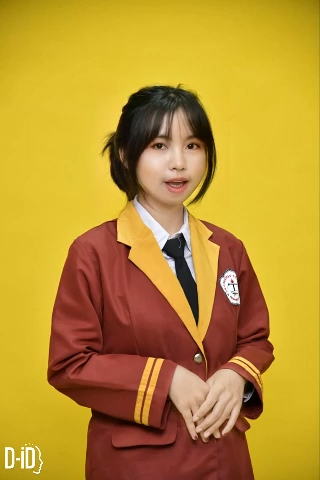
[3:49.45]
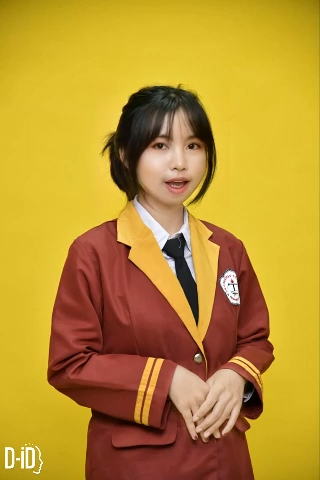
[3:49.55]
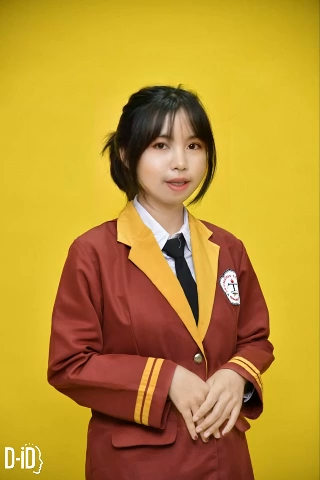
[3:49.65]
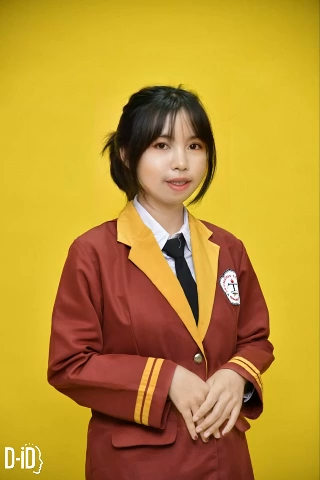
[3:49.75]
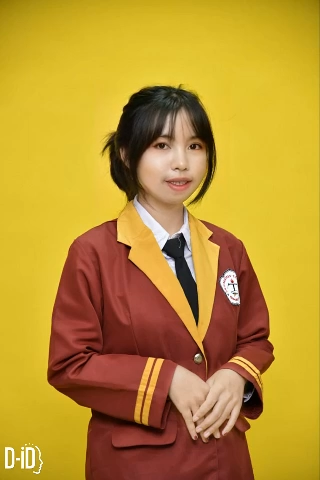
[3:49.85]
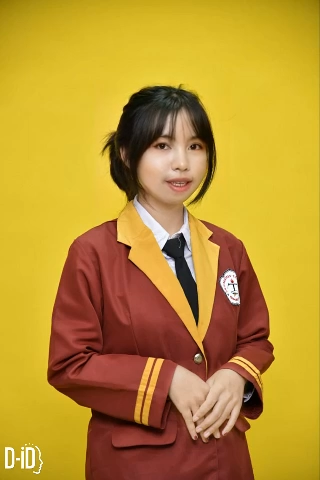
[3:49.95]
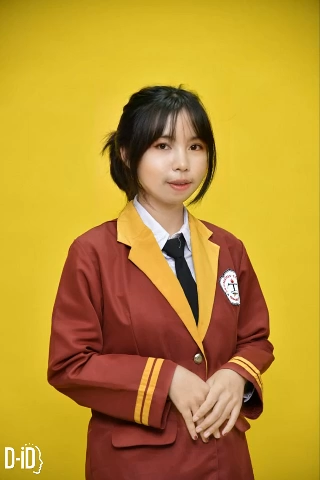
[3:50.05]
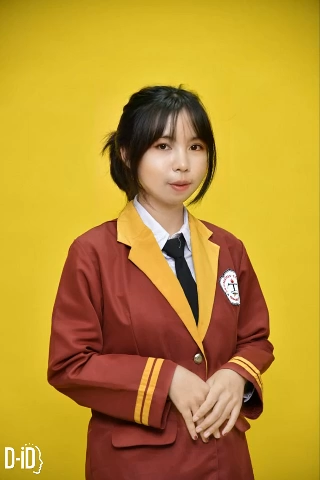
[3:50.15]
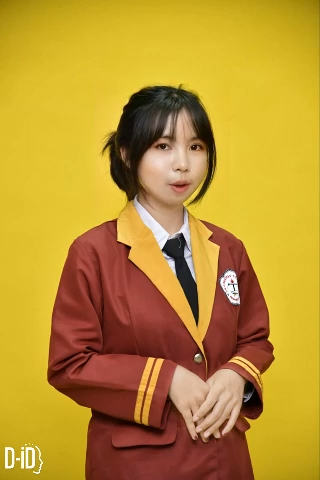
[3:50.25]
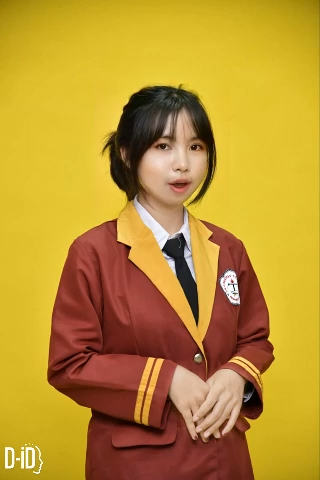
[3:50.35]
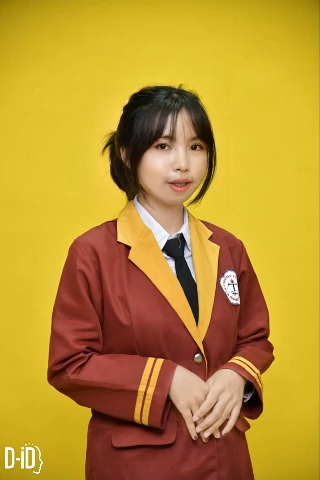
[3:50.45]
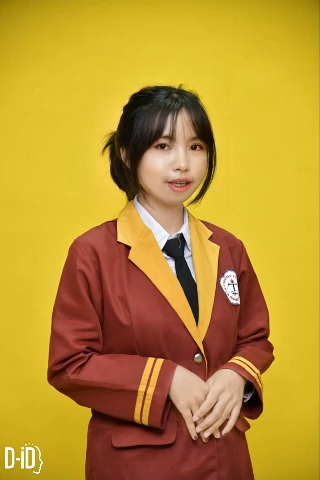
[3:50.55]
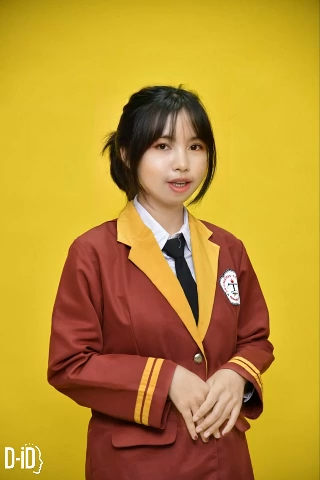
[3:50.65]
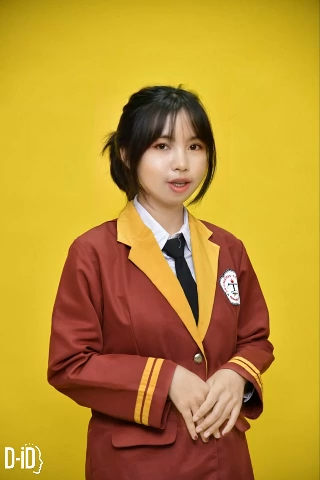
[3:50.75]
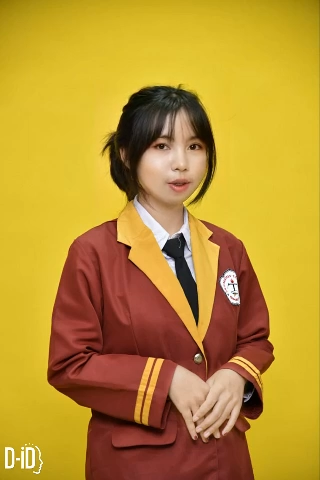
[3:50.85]
In this system,
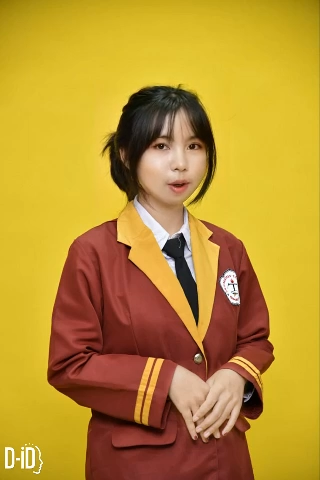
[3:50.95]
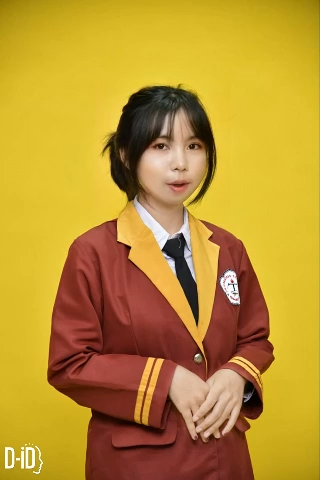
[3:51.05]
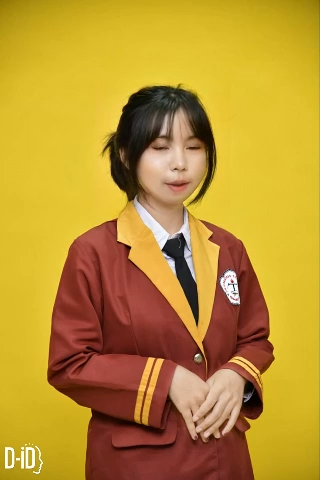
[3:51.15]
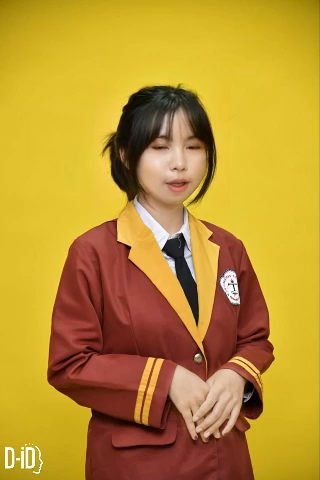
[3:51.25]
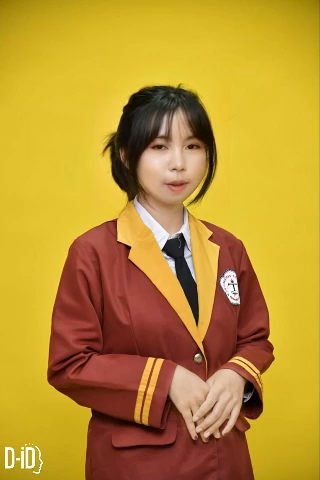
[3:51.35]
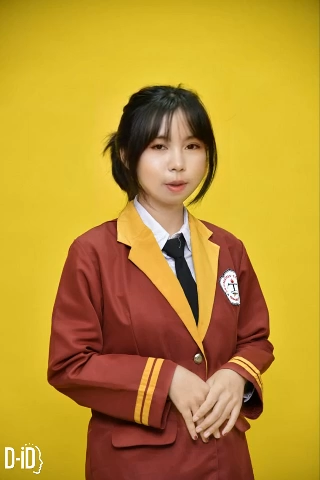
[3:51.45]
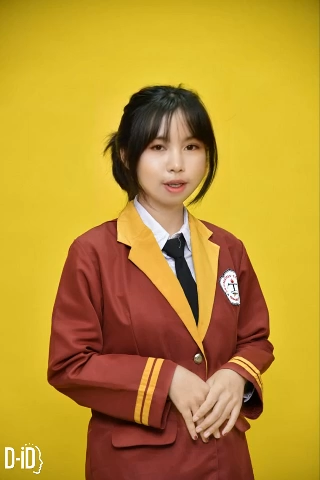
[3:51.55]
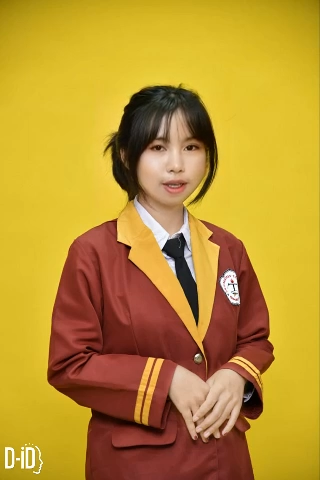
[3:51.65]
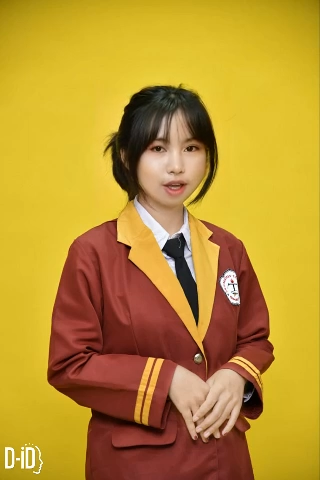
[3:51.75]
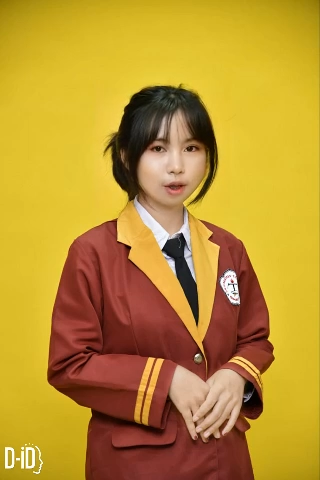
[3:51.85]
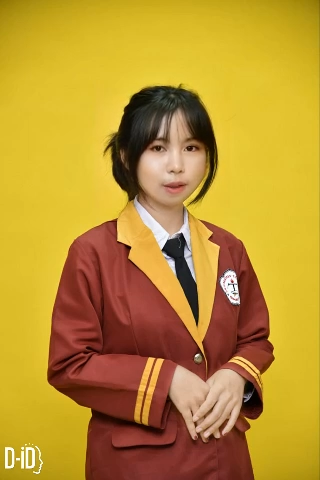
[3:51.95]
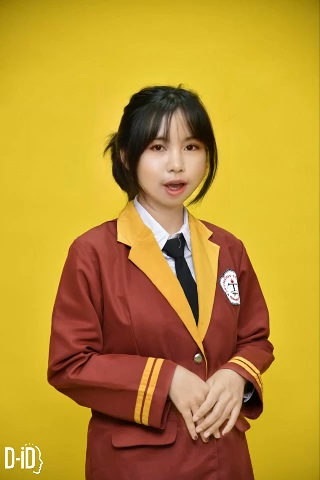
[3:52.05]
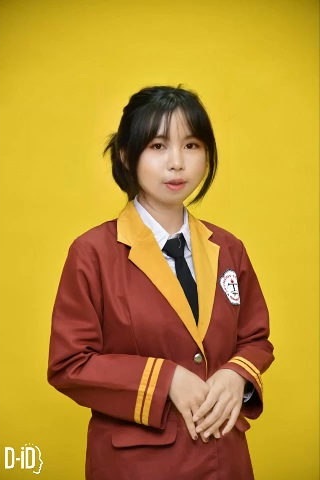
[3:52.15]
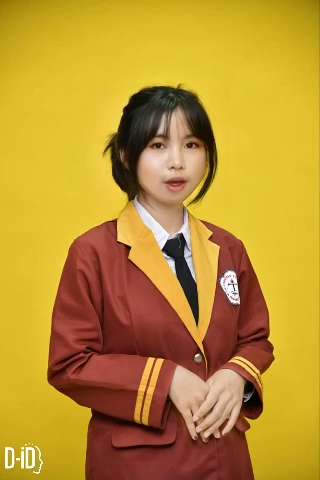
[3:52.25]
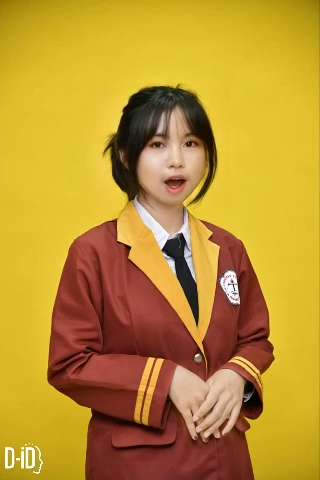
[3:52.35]
organizations run by the community determine
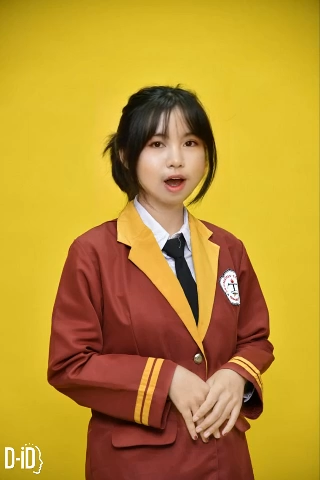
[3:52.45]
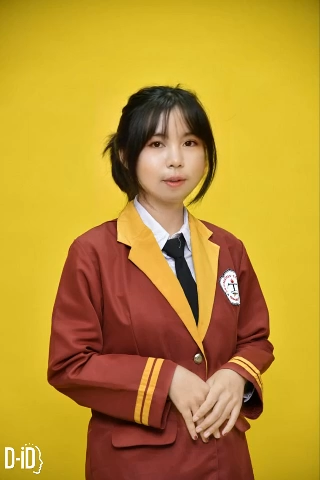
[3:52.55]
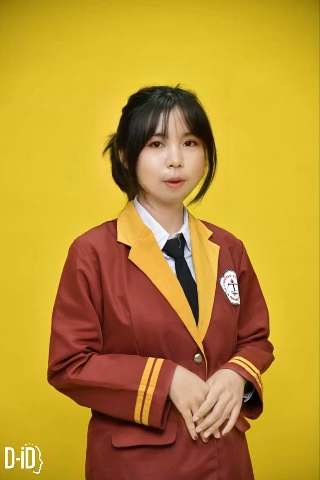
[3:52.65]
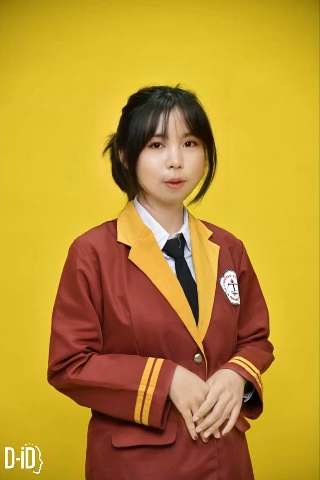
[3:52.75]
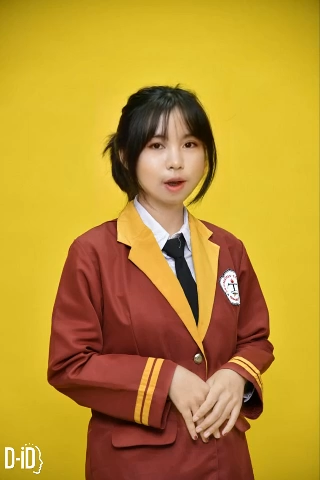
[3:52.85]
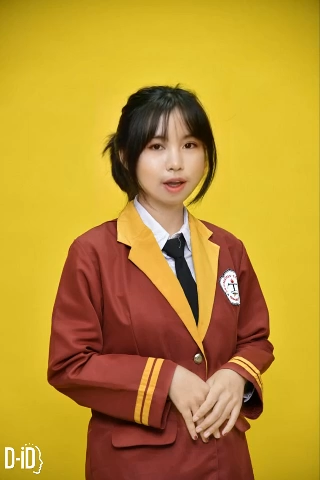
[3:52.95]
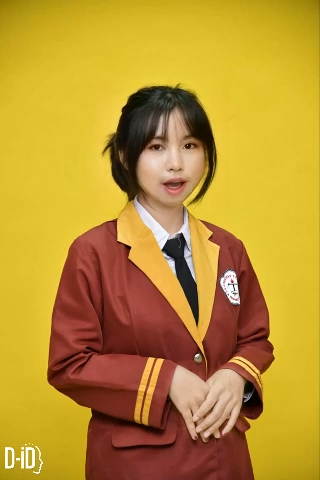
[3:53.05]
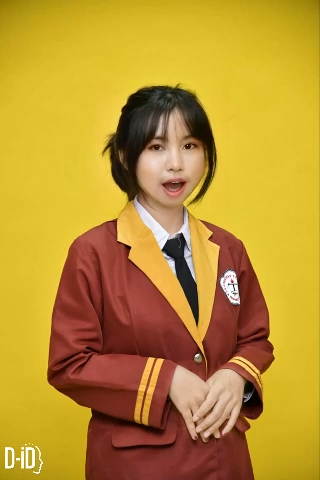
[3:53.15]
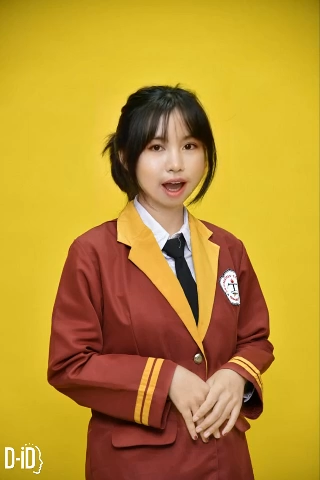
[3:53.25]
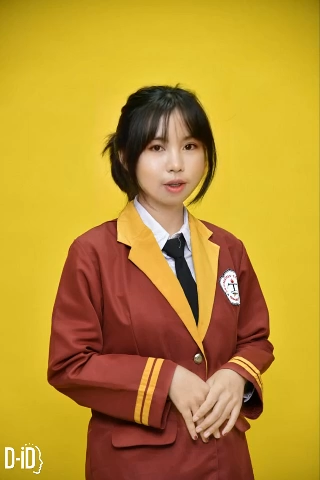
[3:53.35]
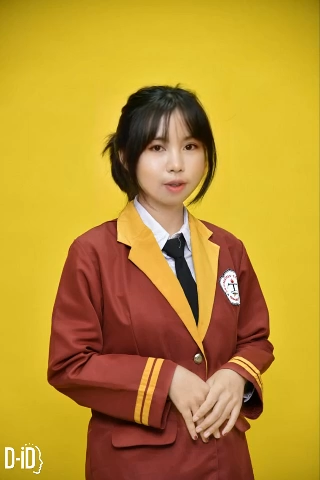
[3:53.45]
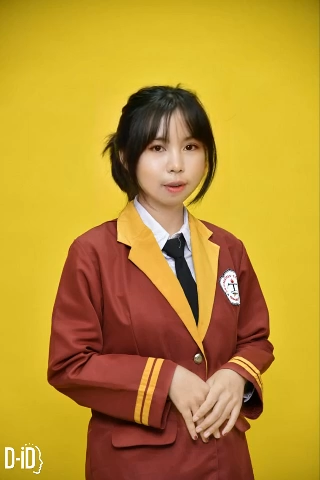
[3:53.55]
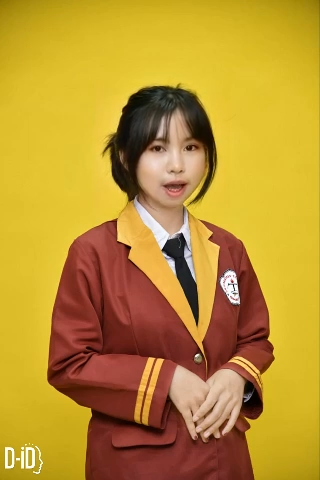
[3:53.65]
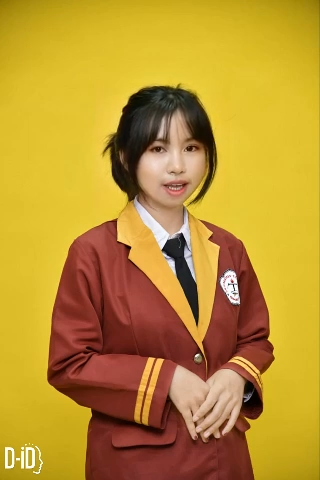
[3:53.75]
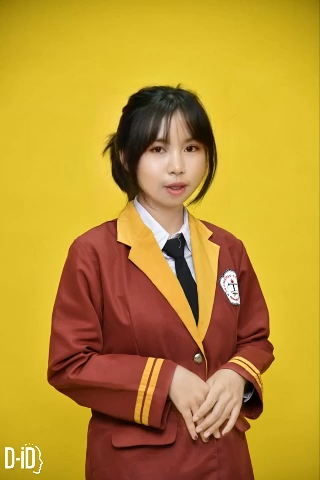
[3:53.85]
how the economy will run, how
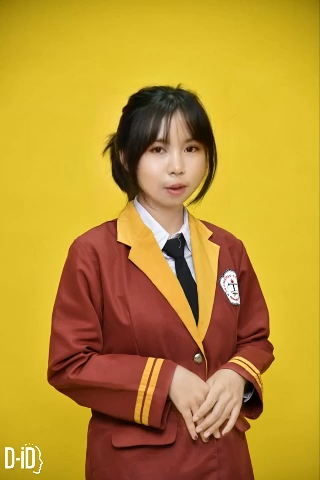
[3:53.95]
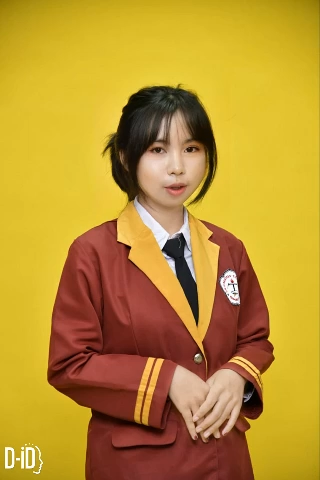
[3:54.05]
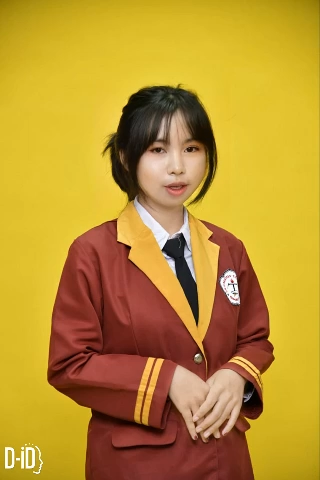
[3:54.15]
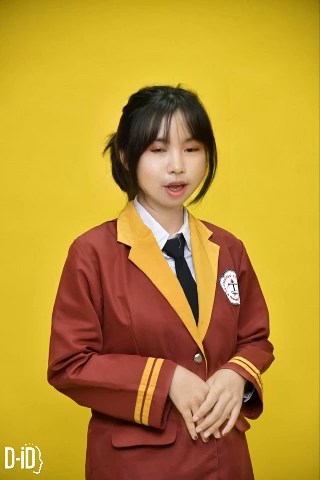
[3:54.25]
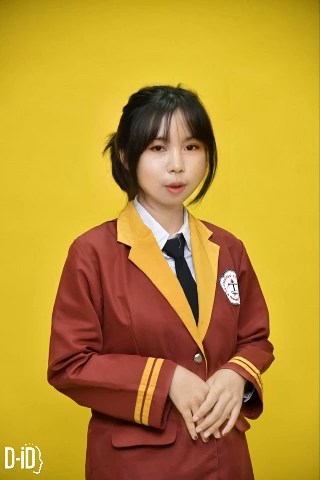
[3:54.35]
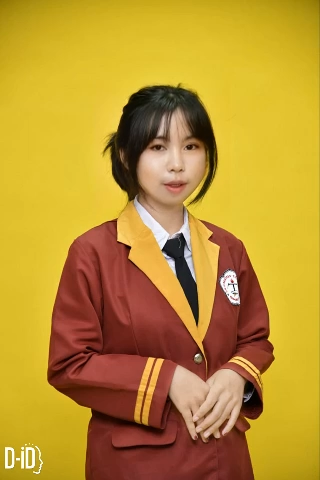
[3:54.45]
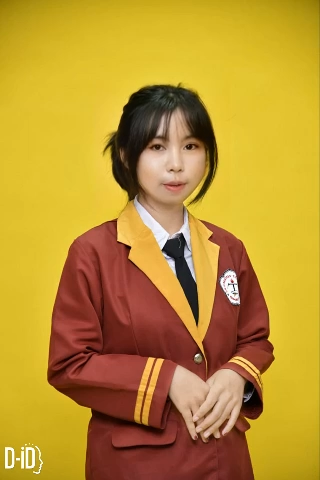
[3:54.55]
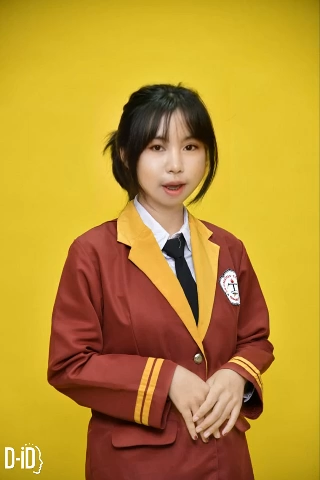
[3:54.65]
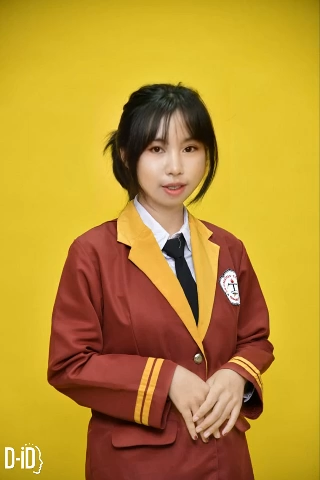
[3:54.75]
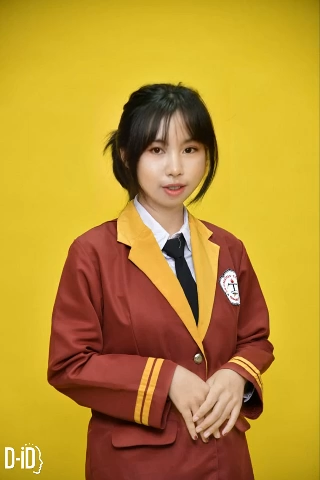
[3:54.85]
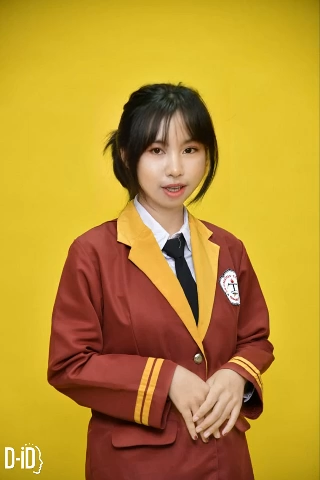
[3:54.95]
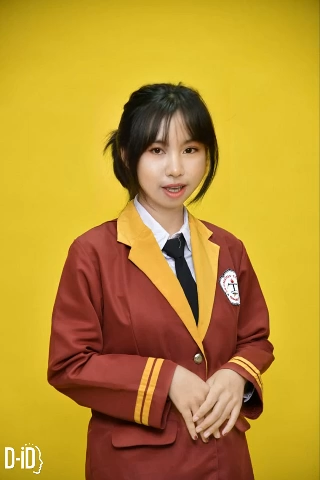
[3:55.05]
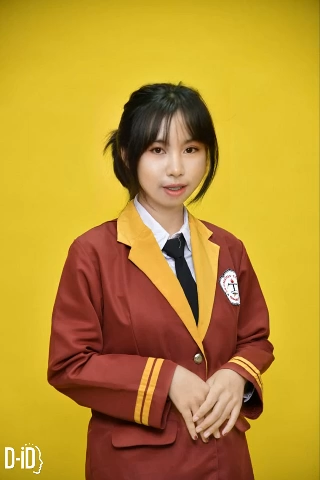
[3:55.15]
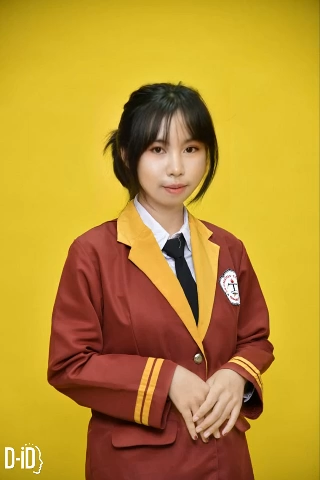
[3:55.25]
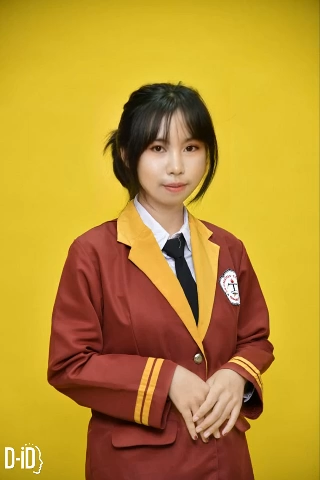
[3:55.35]
supply is produced, and what demands are
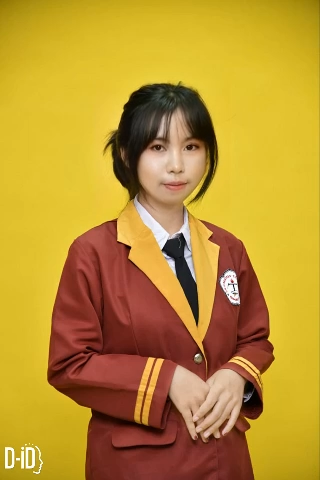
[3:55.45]
needed.